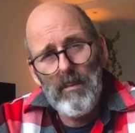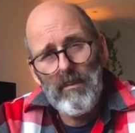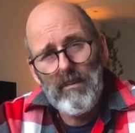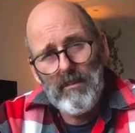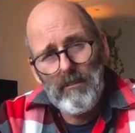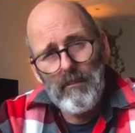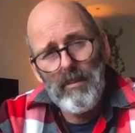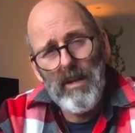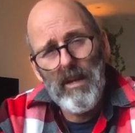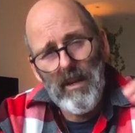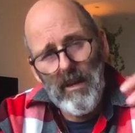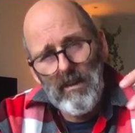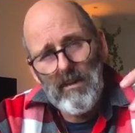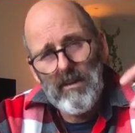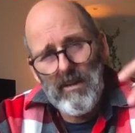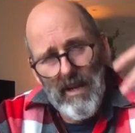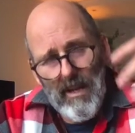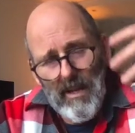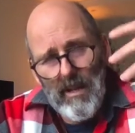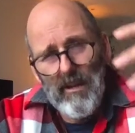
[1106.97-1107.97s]

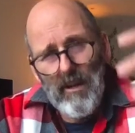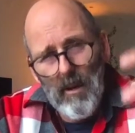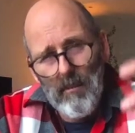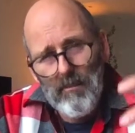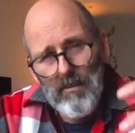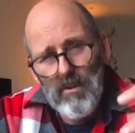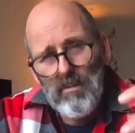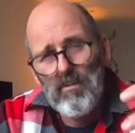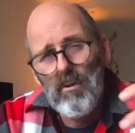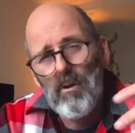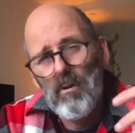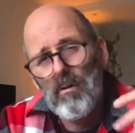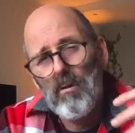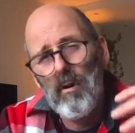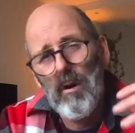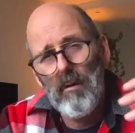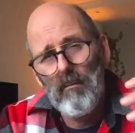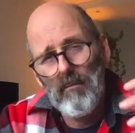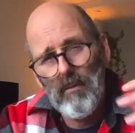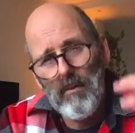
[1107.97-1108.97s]
taking up the
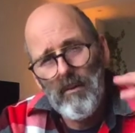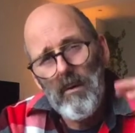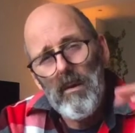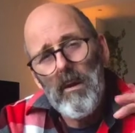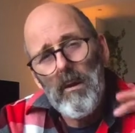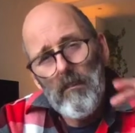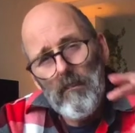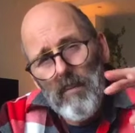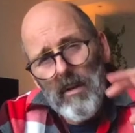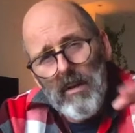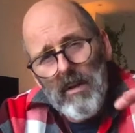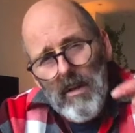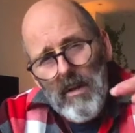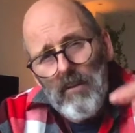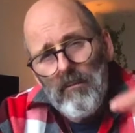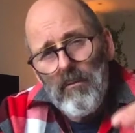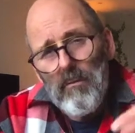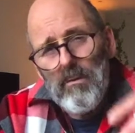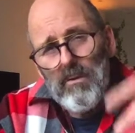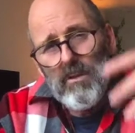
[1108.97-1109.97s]
role of a
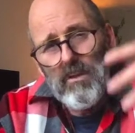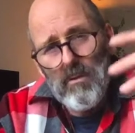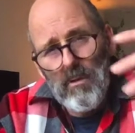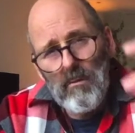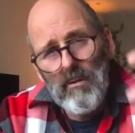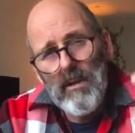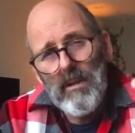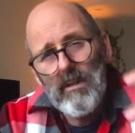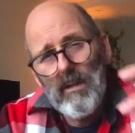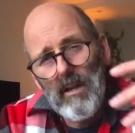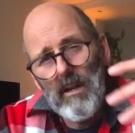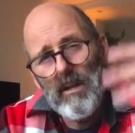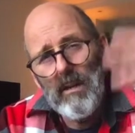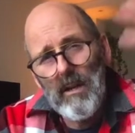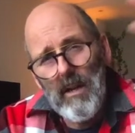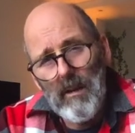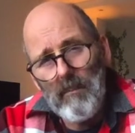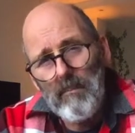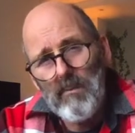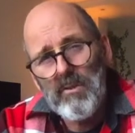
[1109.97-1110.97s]
medieval storyteller
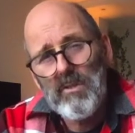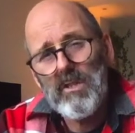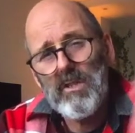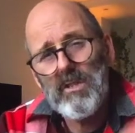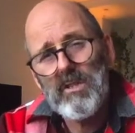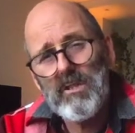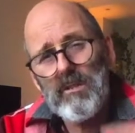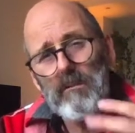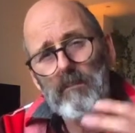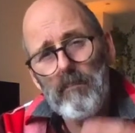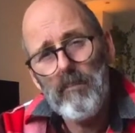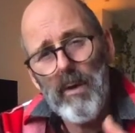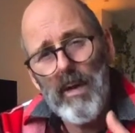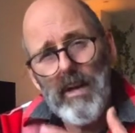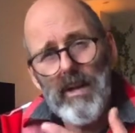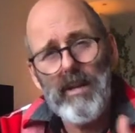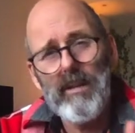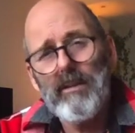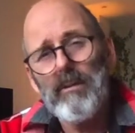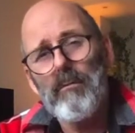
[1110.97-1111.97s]
and musician,
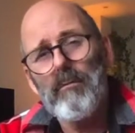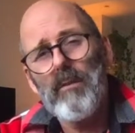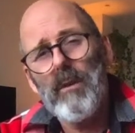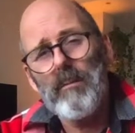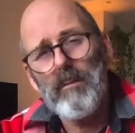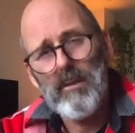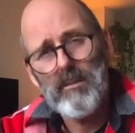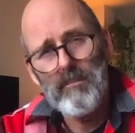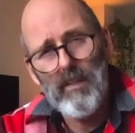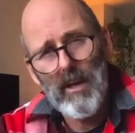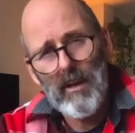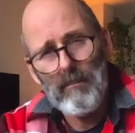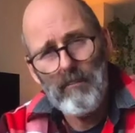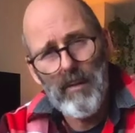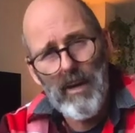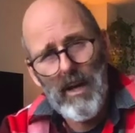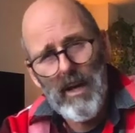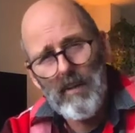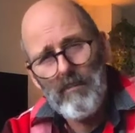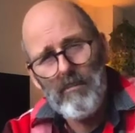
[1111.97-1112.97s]
playing the Flemish
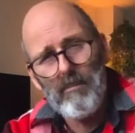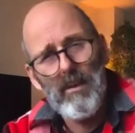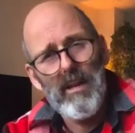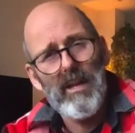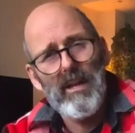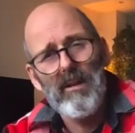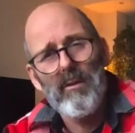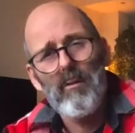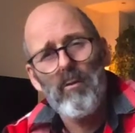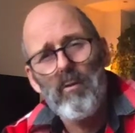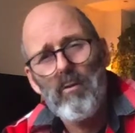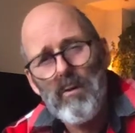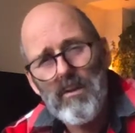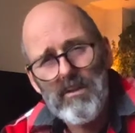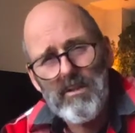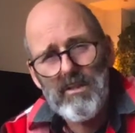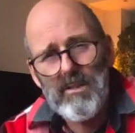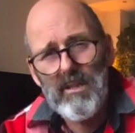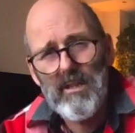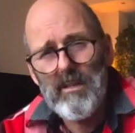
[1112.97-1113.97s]
bagpipe, playing
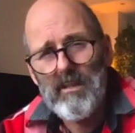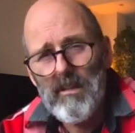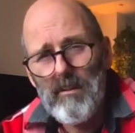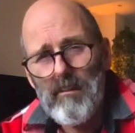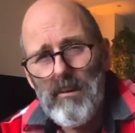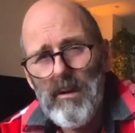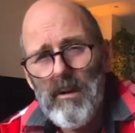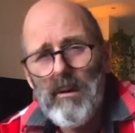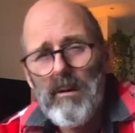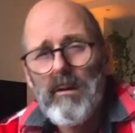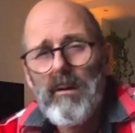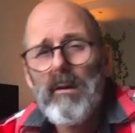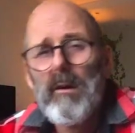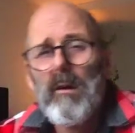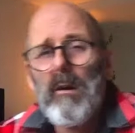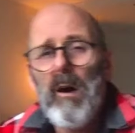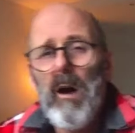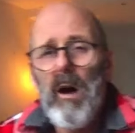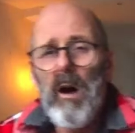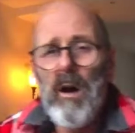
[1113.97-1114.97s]
horns and
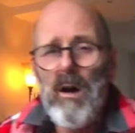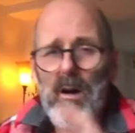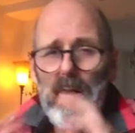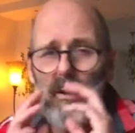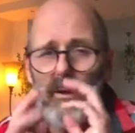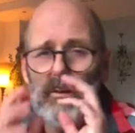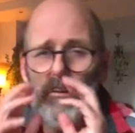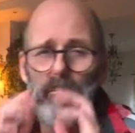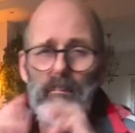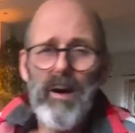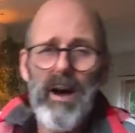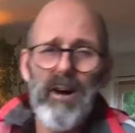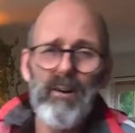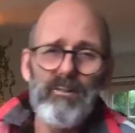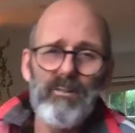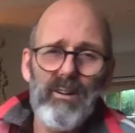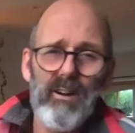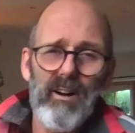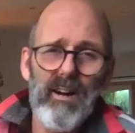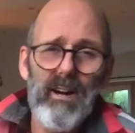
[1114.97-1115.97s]
the
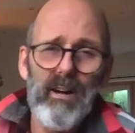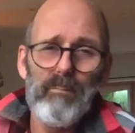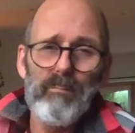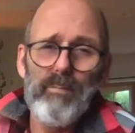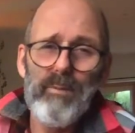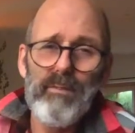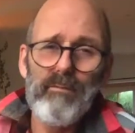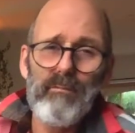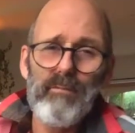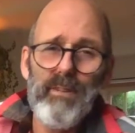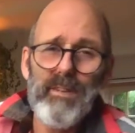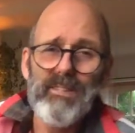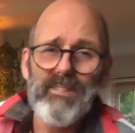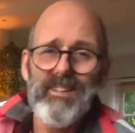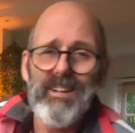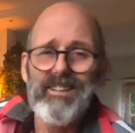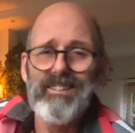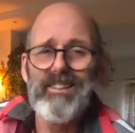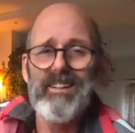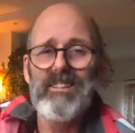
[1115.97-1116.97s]
mouth harp and things
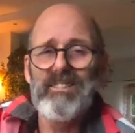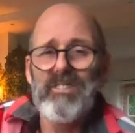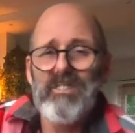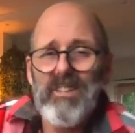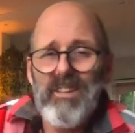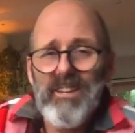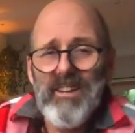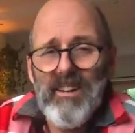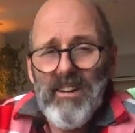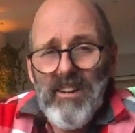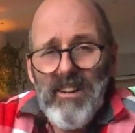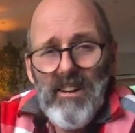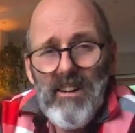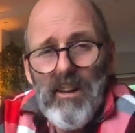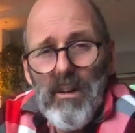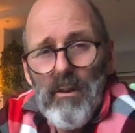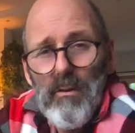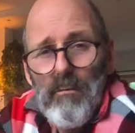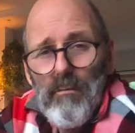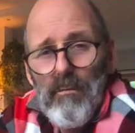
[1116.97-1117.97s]
like that, singing a
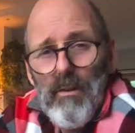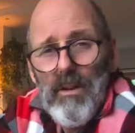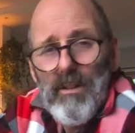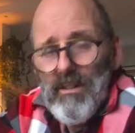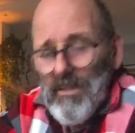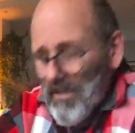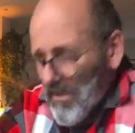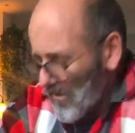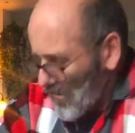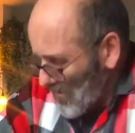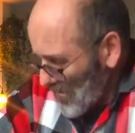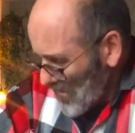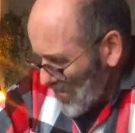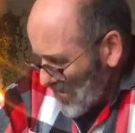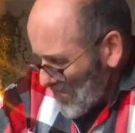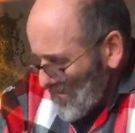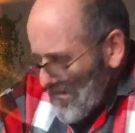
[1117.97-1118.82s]
lot of funny songs.